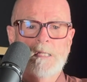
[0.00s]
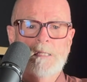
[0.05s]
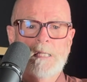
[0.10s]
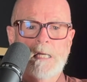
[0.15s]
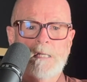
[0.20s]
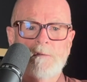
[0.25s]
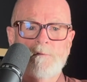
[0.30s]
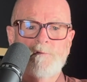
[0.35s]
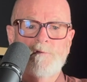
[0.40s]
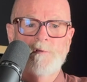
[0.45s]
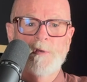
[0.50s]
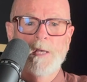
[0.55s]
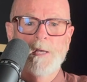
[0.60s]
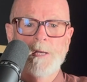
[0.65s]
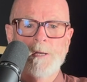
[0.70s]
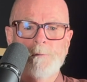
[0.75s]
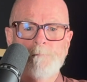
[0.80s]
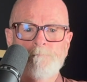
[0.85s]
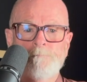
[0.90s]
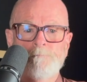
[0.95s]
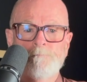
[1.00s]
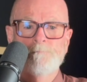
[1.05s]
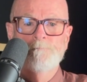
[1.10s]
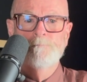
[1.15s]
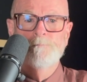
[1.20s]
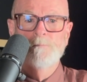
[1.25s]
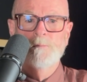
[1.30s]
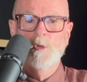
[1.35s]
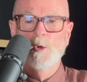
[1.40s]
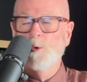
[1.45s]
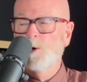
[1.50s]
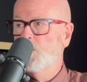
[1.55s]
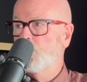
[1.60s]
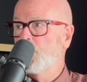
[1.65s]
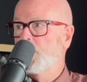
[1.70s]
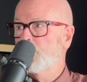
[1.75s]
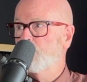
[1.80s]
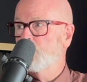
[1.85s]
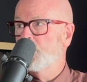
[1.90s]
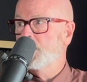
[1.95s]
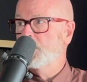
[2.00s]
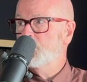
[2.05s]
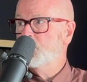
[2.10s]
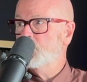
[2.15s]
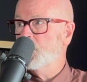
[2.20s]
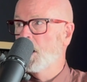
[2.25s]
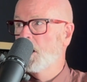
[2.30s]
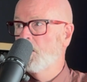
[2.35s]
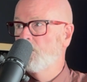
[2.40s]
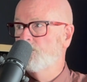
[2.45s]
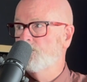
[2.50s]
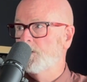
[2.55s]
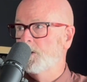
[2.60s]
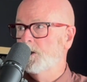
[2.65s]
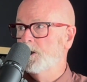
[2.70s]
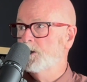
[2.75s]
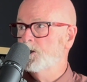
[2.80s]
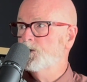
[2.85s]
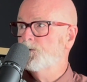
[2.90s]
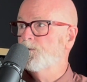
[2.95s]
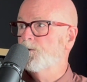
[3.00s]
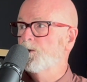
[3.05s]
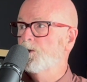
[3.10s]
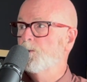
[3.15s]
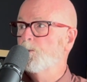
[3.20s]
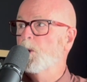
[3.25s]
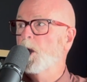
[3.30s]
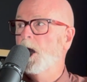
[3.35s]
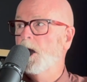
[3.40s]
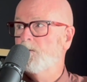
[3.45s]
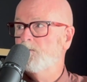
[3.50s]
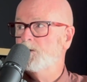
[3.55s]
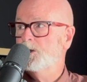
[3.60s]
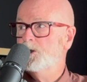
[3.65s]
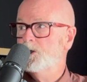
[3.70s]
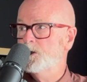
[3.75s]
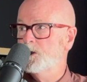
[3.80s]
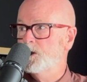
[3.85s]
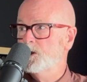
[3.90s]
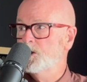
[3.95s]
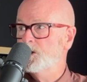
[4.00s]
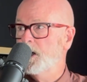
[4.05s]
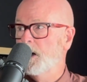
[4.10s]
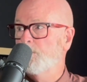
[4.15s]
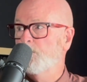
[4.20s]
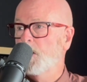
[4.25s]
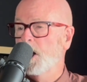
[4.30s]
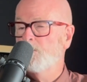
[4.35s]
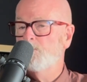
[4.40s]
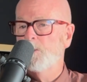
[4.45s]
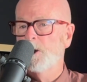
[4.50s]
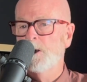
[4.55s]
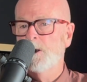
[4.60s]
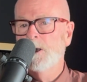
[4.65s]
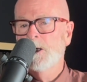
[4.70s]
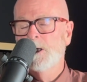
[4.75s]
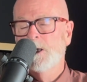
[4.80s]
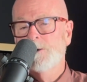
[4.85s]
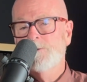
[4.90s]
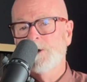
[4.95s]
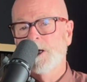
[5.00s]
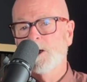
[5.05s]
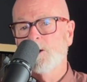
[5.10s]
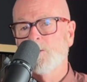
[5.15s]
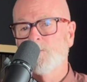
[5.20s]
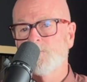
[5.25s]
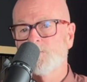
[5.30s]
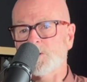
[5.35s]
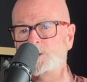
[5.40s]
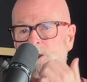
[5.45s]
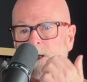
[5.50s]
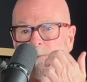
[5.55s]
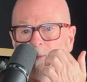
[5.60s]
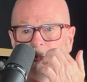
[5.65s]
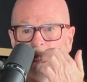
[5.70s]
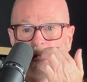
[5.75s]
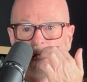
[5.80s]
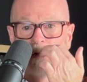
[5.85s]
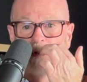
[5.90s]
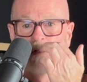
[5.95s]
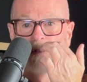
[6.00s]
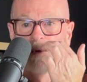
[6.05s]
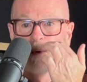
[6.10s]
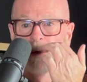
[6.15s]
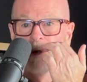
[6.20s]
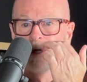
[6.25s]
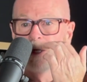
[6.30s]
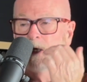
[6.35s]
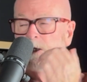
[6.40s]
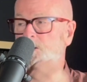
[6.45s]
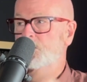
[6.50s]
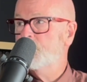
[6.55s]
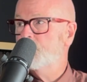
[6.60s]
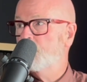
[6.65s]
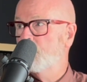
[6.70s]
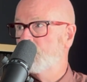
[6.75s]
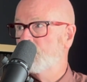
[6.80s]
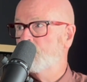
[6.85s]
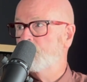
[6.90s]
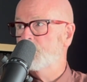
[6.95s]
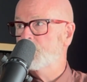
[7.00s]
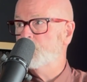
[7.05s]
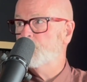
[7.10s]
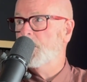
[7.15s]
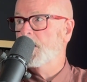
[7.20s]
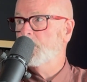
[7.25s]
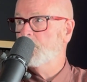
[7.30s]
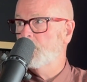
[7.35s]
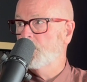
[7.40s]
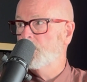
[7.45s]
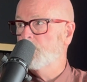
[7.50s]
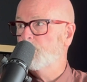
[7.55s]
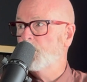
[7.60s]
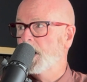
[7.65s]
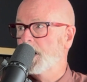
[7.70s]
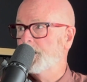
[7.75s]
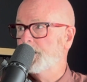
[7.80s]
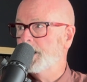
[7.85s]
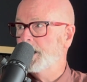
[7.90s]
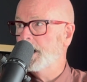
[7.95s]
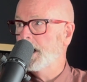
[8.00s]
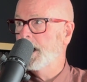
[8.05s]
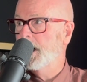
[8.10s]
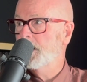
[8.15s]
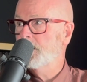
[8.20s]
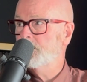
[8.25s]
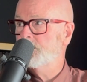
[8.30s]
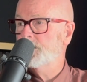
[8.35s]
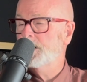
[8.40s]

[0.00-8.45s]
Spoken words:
that the only way to really solve it is for the province to step up and take over some of the authorities with respect to the Planning Act.